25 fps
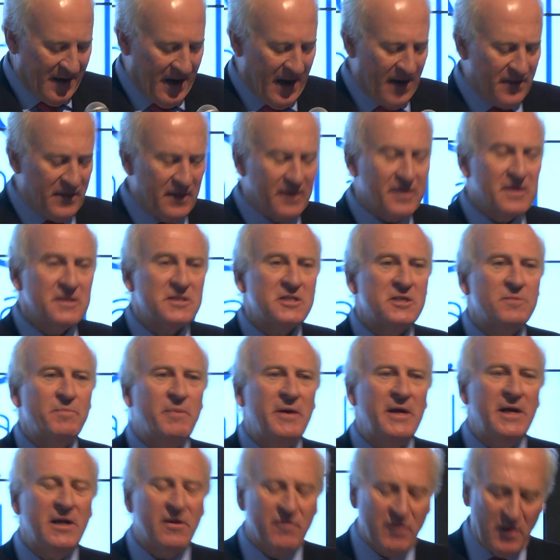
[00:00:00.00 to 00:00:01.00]
I think the
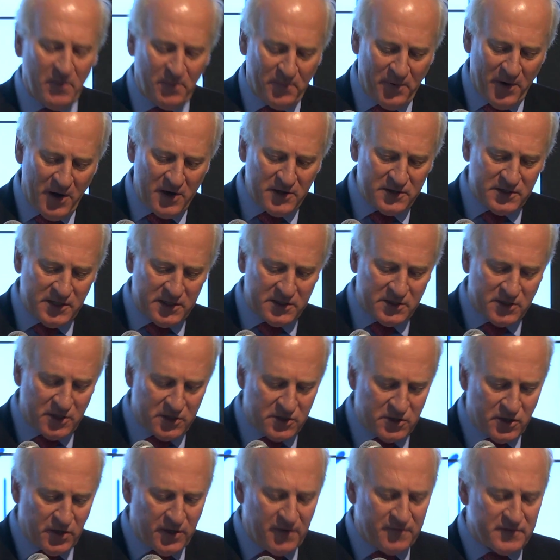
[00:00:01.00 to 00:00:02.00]
speed of the process
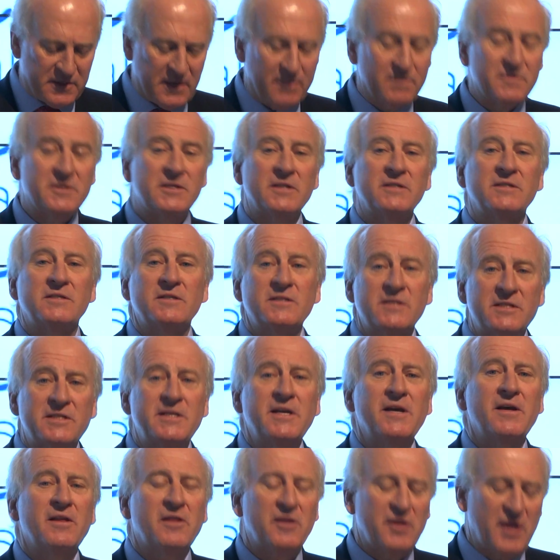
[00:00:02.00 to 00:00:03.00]
deserves some
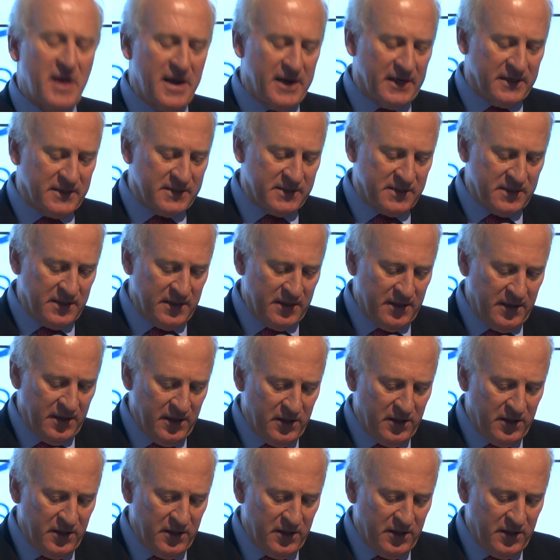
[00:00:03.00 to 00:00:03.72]
sincere thanks